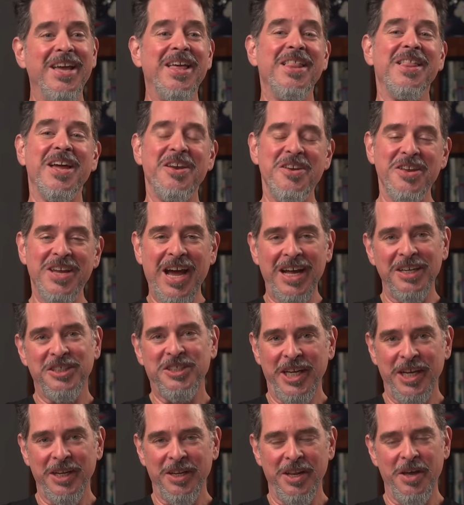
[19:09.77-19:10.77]
Then you got
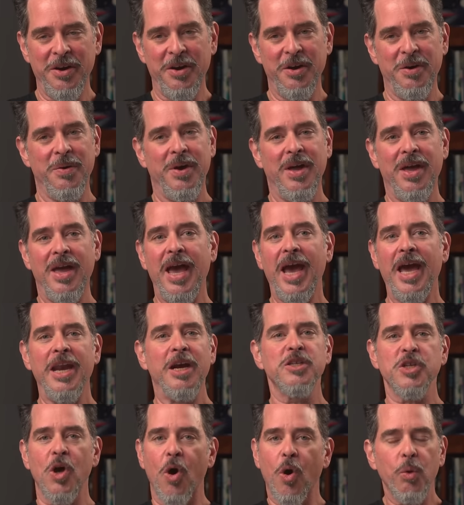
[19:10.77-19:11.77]
Jay Leno, and
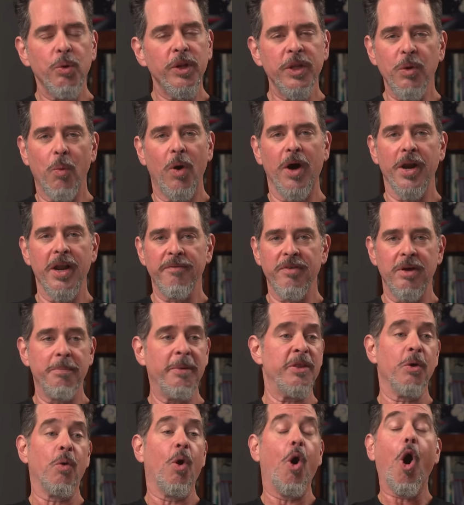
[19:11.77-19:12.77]
there's only one of them,
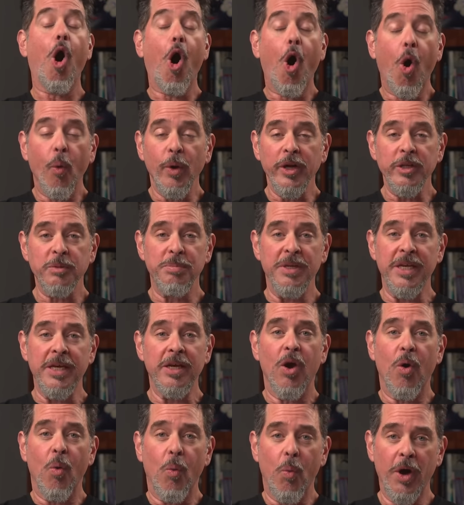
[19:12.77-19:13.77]
and there will always be
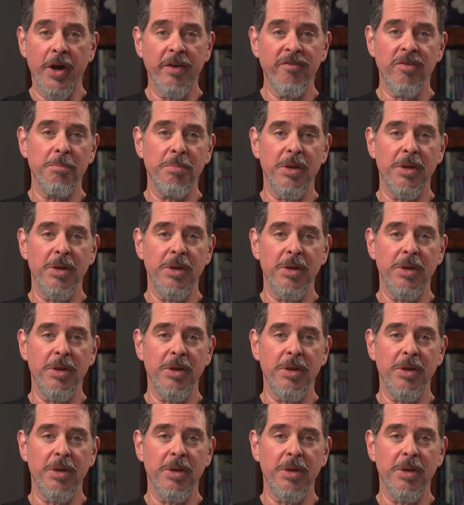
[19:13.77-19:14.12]
one of them.